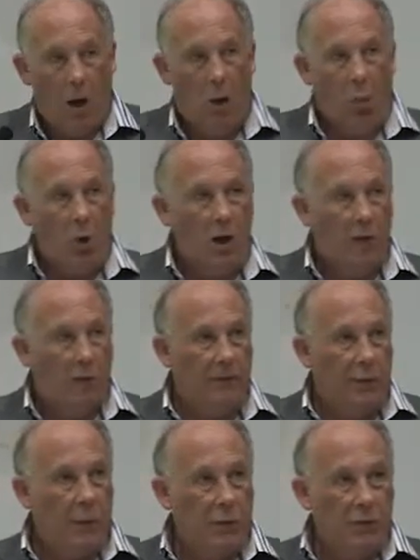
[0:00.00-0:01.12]
were,
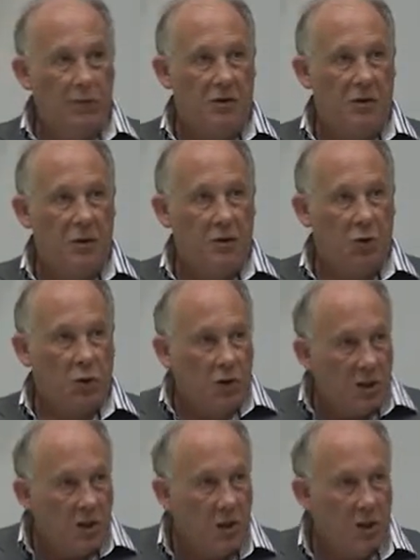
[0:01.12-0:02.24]
of course,
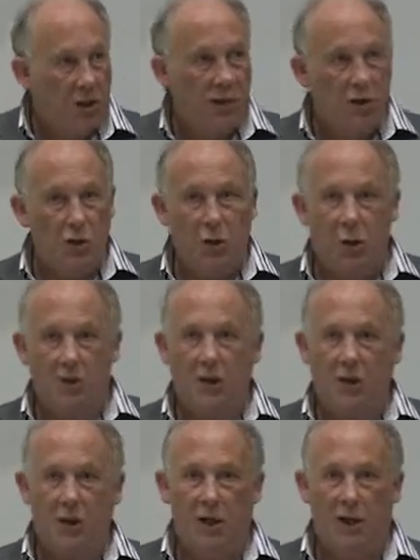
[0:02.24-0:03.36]
traditionally not
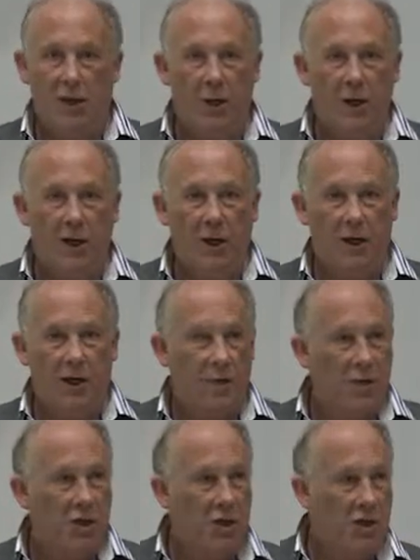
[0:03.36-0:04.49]
in any way
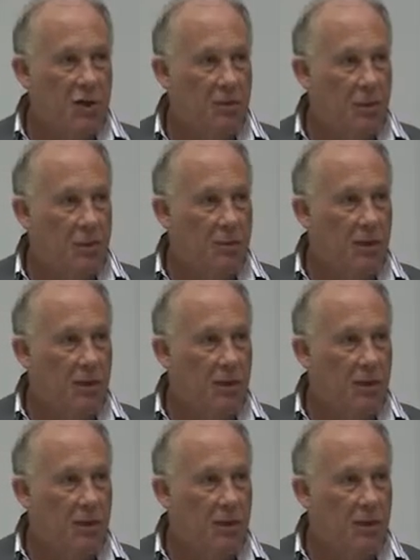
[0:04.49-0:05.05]
interchangeable.